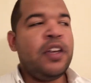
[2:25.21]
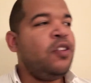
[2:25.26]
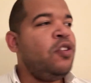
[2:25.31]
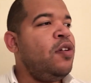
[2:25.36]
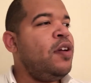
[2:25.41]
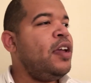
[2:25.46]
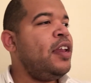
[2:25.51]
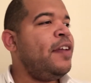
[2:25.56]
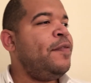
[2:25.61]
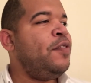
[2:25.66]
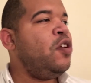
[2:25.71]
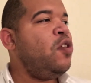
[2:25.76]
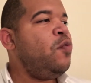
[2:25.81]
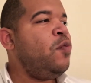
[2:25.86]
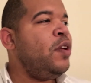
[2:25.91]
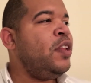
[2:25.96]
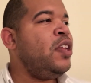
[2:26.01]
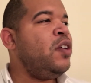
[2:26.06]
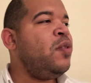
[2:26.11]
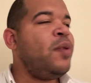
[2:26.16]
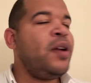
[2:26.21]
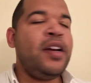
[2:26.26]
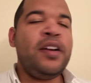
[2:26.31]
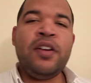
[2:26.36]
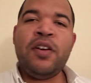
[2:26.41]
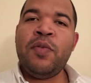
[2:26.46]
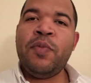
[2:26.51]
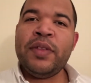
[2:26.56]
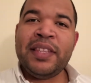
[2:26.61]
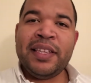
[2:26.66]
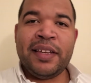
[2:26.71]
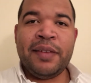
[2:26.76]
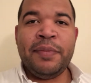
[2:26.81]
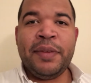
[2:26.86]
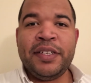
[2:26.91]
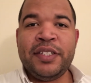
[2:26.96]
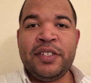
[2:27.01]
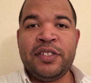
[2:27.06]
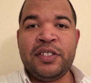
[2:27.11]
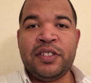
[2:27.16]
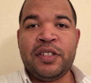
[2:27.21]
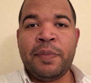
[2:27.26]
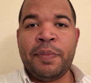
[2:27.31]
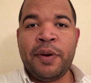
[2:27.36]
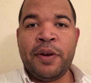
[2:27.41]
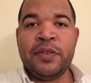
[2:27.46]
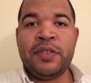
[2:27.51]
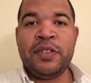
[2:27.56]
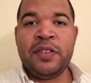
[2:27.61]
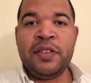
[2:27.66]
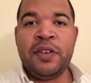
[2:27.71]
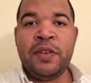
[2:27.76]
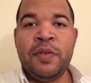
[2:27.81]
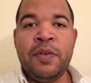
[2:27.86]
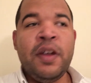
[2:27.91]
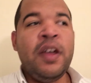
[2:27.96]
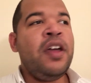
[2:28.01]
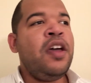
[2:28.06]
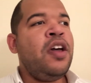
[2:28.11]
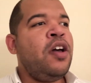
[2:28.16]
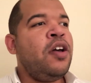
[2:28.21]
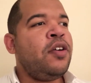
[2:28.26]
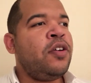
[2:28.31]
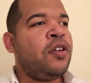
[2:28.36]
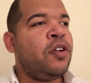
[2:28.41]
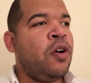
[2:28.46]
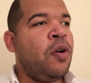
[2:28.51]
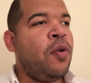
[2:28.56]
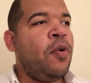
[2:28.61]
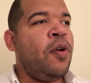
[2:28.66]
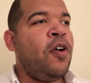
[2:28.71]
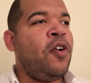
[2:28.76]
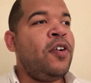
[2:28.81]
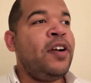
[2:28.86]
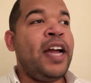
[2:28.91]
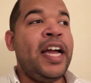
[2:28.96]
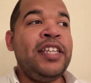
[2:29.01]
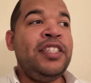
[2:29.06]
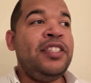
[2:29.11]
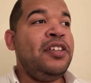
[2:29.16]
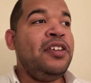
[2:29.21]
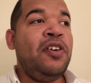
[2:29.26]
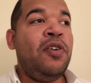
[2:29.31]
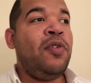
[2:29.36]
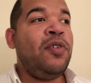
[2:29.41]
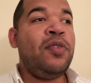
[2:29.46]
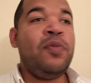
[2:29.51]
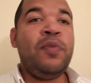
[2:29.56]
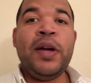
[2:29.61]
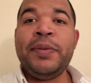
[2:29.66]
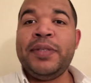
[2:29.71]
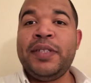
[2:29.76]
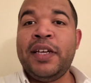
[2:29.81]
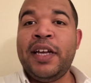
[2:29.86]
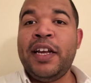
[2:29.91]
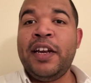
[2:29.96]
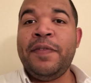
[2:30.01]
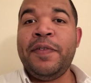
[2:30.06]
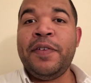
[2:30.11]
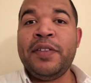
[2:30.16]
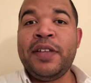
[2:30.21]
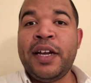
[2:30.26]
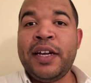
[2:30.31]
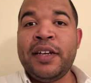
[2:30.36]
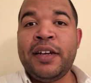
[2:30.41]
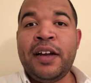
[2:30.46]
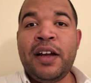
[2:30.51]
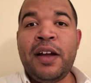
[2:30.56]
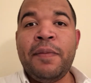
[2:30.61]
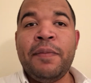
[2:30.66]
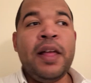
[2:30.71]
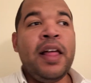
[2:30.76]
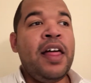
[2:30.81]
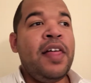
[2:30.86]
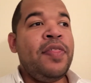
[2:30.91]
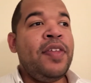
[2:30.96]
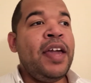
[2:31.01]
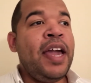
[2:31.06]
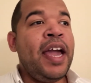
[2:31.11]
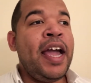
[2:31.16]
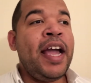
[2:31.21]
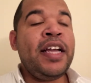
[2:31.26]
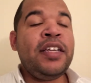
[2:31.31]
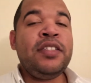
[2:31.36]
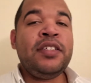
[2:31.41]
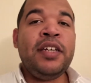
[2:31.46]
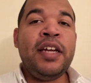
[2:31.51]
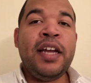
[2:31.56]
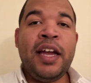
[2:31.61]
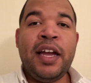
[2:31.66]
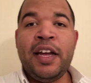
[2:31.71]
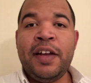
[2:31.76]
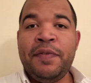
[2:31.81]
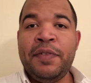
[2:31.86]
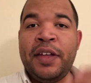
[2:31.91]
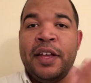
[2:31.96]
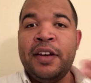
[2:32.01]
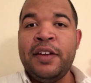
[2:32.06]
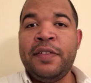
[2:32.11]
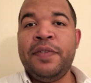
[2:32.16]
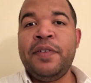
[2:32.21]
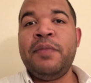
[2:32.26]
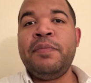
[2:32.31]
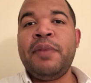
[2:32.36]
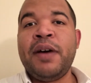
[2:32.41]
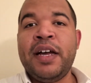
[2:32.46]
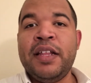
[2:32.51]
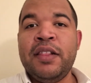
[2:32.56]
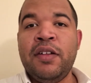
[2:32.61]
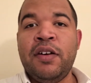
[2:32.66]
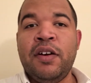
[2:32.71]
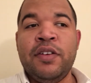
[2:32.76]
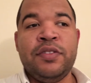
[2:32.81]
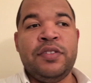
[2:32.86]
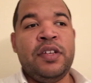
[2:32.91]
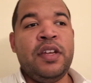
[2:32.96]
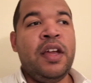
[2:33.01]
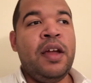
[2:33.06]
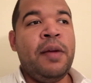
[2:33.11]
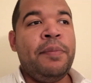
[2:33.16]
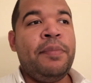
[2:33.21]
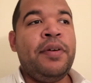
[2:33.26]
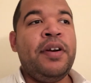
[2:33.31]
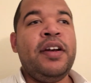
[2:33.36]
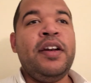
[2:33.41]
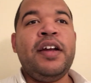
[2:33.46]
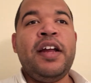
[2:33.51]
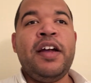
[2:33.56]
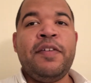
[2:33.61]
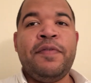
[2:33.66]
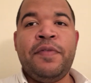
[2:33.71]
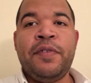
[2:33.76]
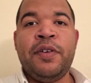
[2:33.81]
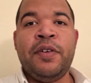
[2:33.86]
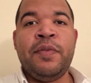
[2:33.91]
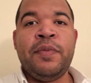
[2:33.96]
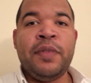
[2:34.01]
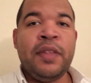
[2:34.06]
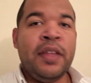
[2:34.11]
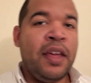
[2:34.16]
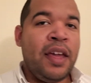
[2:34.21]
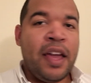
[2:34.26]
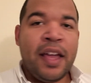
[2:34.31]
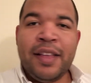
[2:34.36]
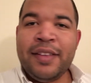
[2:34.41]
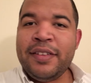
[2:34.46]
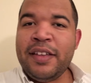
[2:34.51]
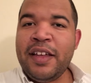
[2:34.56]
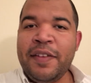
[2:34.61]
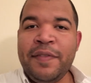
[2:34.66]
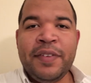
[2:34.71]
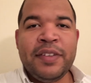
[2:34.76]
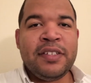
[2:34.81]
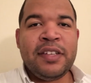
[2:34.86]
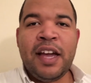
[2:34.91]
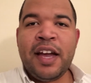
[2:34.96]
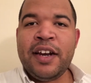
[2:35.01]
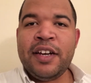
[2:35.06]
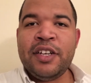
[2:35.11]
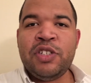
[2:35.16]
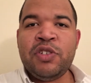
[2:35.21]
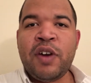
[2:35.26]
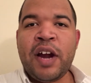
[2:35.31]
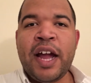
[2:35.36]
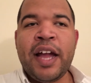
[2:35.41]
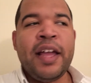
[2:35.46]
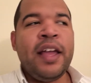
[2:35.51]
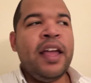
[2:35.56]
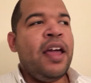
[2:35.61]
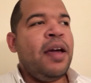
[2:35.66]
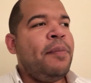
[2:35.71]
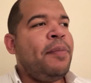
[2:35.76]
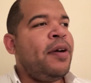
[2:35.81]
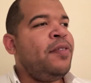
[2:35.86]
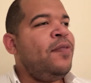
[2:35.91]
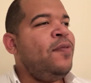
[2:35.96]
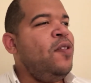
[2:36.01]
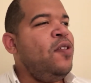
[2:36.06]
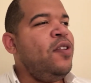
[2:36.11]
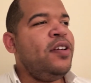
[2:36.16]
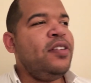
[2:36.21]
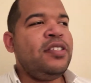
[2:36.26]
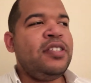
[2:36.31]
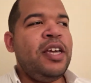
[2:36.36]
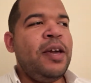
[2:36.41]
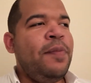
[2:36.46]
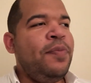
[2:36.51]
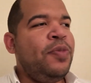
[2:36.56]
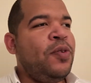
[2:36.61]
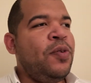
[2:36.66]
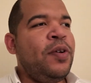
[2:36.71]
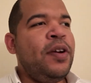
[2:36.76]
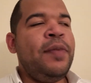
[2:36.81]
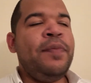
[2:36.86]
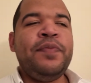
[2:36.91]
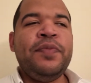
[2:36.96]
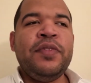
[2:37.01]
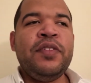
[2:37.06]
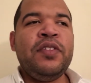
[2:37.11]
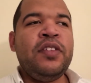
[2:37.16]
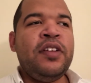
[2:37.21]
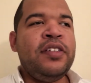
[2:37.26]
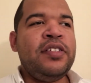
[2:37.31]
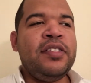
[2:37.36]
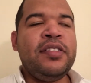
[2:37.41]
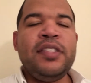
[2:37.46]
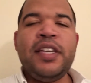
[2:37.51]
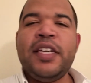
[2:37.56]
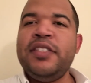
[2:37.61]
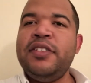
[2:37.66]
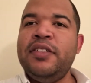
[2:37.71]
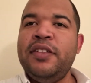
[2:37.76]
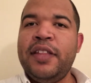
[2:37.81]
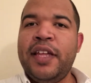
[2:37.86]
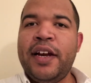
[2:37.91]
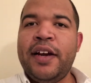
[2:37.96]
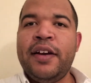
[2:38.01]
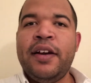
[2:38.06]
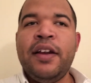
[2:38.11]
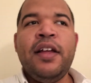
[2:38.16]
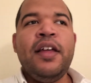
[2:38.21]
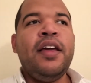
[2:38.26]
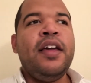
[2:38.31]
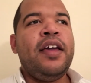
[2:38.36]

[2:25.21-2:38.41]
If you really want to know what the commissioner is supposed to do, go on the website, NFL.com. They actually have the NFL bylaws printed out for you. Some of it's kind of dry, but if you can skim through it, there's a section there